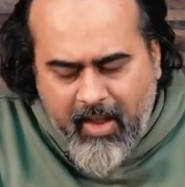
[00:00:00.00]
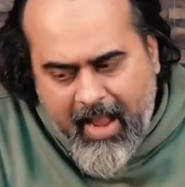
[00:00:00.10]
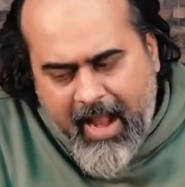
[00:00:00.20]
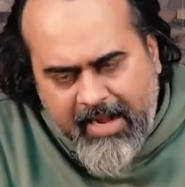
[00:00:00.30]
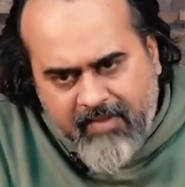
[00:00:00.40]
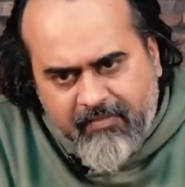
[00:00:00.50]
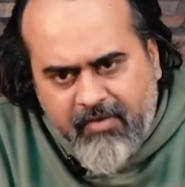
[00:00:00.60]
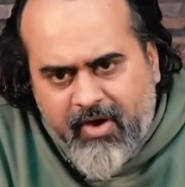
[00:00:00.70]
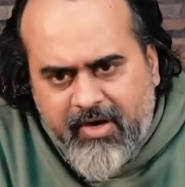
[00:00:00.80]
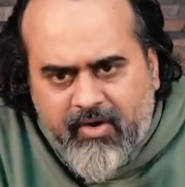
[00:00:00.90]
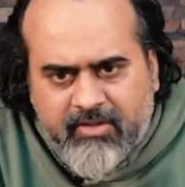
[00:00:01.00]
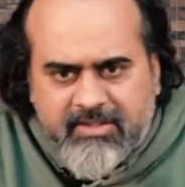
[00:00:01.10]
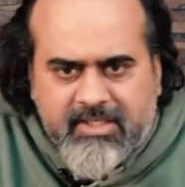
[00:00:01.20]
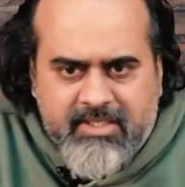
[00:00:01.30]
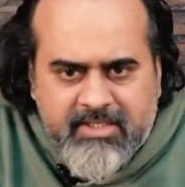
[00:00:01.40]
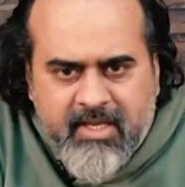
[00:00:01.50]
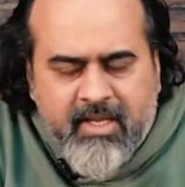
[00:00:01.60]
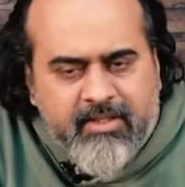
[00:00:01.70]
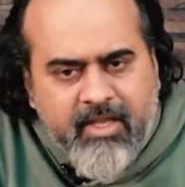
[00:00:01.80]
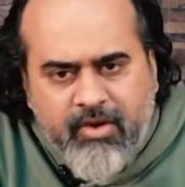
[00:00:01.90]
And if you are conscious,
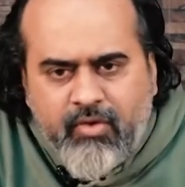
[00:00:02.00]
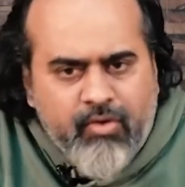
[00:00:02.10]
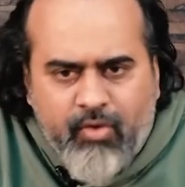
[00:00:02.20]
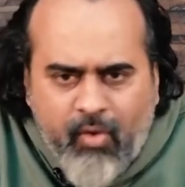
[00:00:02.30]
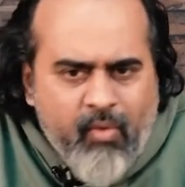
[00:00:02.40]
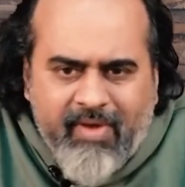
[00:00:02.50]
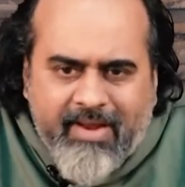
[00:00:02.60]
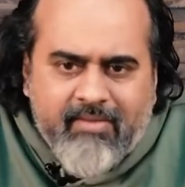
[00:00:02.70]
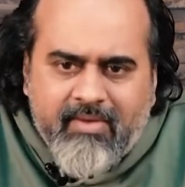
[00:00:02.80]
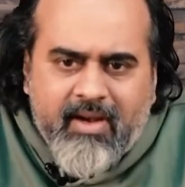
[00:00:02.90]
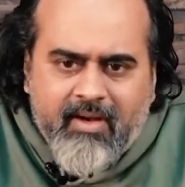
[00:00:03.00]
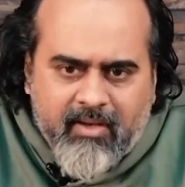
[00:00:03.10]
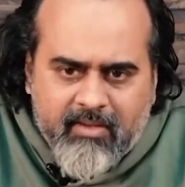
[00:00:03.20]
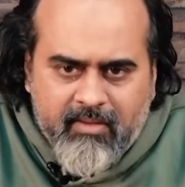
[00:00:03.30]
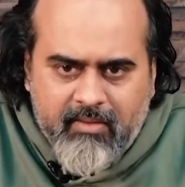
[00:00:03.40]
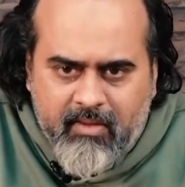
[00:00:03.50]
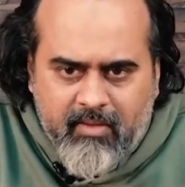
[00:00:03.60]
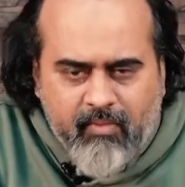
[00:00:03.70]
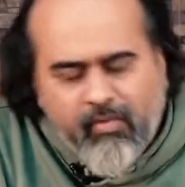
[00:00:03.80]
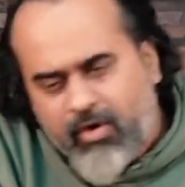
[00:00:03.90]
then you know very well
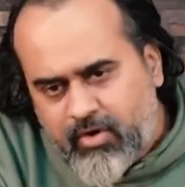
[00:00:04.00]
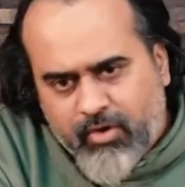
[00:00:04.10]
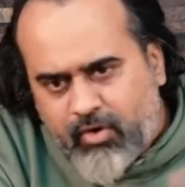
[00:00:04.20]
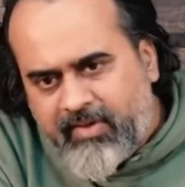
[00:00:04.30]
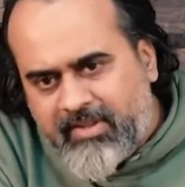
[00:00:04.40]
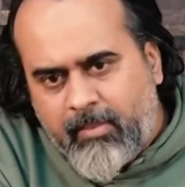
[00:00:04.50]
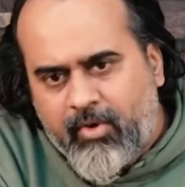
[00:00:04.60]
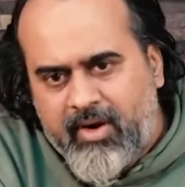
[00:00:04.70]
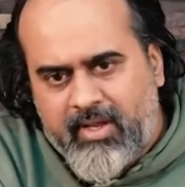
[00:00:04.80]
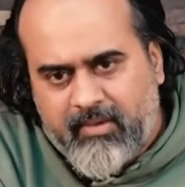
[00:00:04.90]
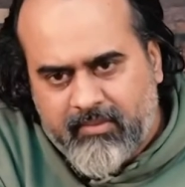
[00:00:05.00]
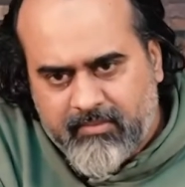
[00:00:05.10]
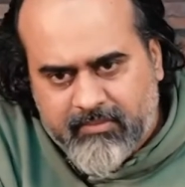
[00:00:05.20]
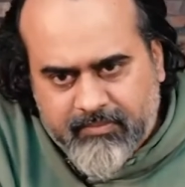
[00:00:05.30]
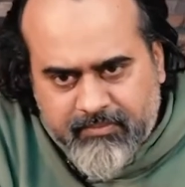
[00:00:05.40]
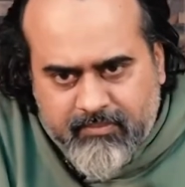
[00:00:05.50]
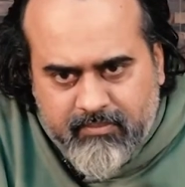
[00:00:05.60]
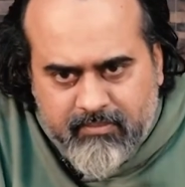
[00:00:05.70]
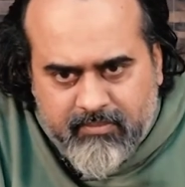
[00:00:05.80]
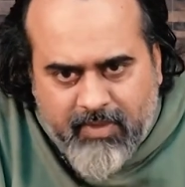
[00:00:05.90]
what to do with the body.
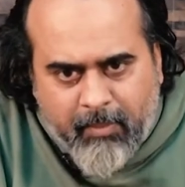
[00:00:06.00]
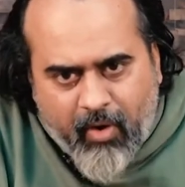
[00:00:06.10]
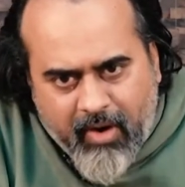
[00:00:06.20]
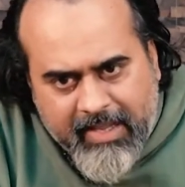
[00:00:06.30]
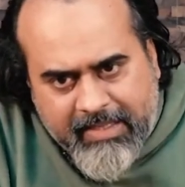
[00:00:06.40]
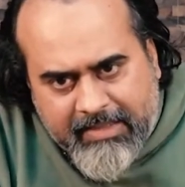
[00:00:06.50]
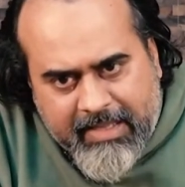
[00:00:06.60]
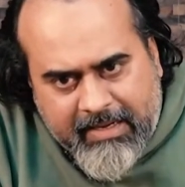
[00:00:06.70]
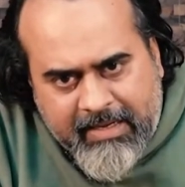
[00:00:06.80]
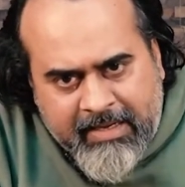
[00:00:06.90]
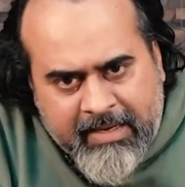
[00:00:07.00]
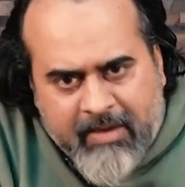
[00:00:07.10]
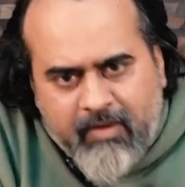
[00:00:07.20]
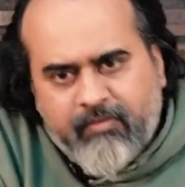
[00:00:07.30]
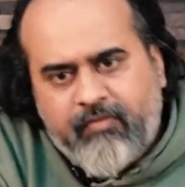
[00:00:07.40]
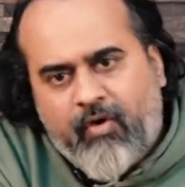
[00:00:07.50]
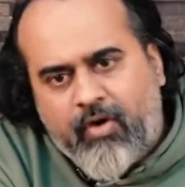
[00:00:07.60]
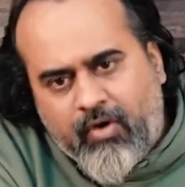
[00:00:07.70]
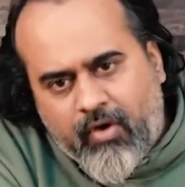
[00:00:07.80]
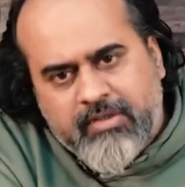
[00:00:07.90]
The body then
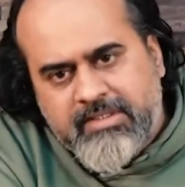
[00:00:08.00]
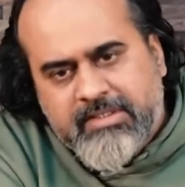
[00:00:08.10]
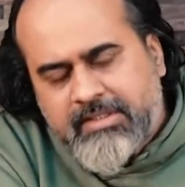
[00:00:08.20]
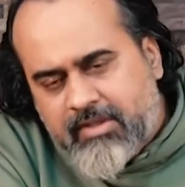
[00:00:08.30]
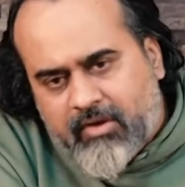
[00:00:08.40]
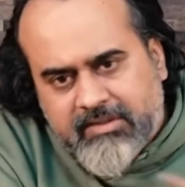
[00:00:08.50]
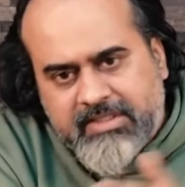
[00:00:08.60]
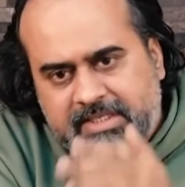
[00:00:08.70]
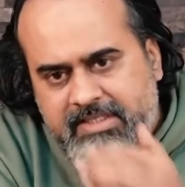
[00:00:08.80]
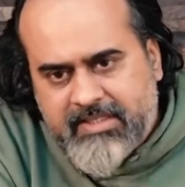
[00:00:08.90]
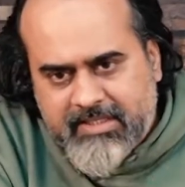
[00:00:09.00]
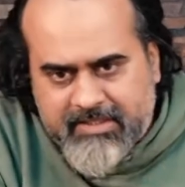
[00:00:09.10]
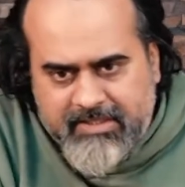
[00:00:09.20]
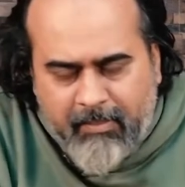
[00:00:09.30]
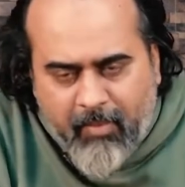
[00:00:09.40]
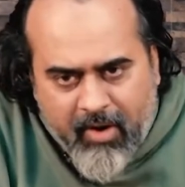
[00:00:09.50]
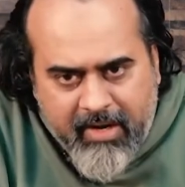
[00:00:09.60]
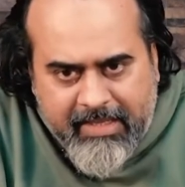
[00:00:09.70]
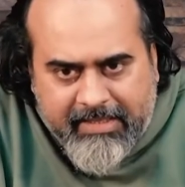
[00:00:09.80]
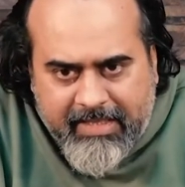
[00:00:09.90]
follows consciousness. The
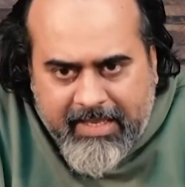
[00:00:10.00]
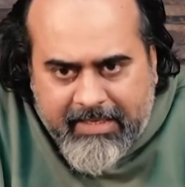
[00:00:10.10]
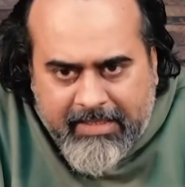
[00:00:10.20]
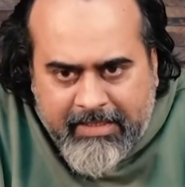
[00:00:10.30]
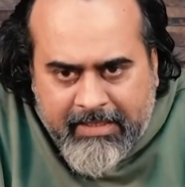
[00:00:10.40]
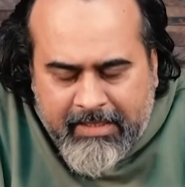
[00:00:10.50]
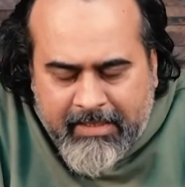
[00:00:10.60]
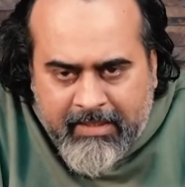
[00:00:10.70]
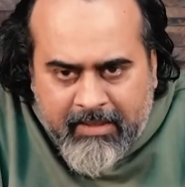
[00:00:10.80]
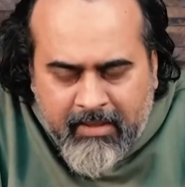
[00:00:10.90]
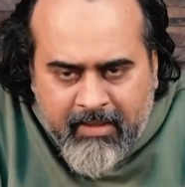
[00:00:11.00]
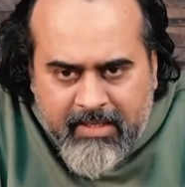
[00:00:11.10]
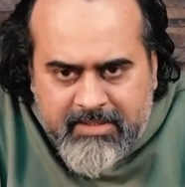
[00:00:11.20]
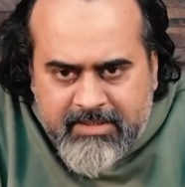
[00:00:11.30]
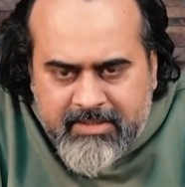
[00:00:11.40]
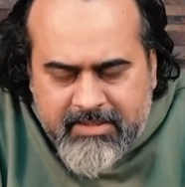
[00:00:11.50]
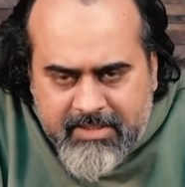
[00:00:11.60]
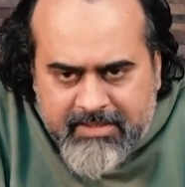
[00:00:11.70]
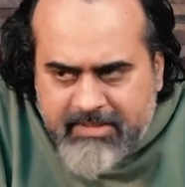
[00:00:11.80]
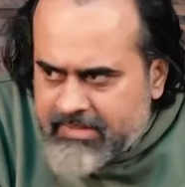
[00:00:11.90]
body then is
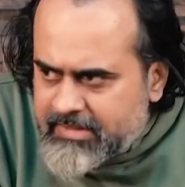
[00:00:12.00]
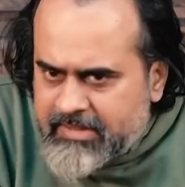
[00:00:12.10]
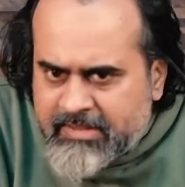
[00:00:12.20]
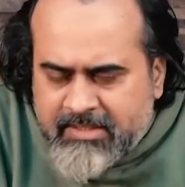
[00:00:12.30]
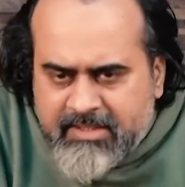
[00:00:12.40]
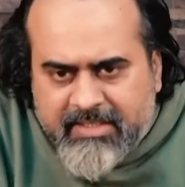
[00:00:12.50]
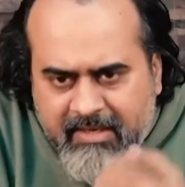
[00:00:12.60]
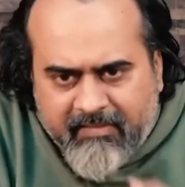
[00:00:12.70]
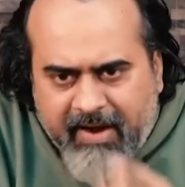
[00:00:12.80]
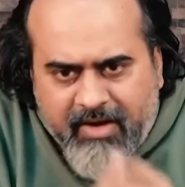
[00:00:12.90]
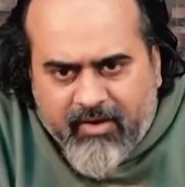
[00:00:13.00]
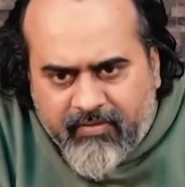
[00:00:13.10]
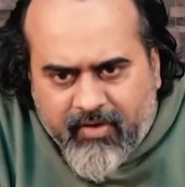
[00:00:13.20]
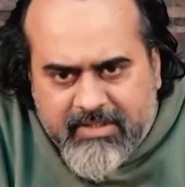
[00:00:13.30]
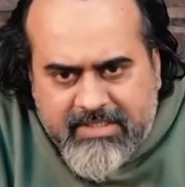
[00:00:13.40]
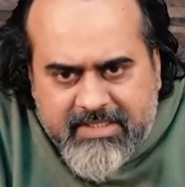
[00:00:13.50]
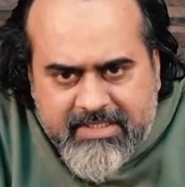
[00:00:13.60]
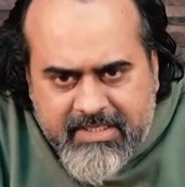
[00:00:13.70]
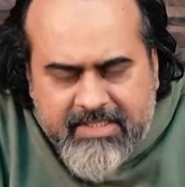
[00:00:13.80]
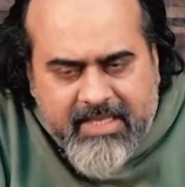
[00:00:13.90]
a servant of
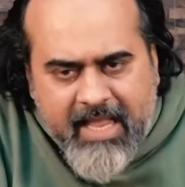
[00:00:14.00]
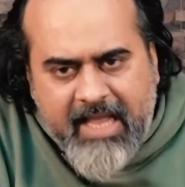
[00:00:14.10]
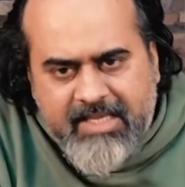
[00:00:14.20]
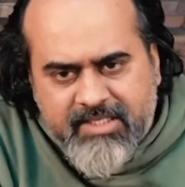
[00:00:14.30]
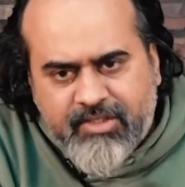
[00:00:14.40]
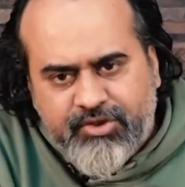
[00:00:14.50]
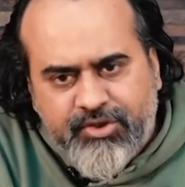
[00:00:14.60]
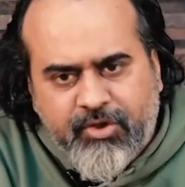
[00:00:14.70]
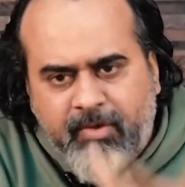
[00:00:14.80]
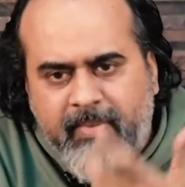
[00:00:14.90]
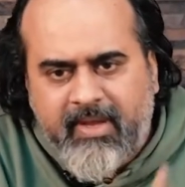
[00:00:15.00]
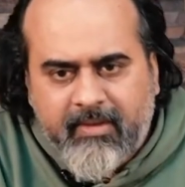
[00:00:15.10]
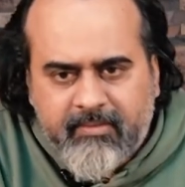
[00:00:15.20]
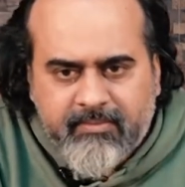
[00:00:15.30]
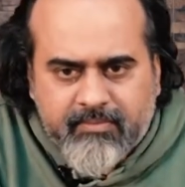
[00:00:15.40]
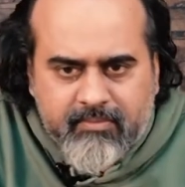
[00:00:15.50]
consciousness, as it should be.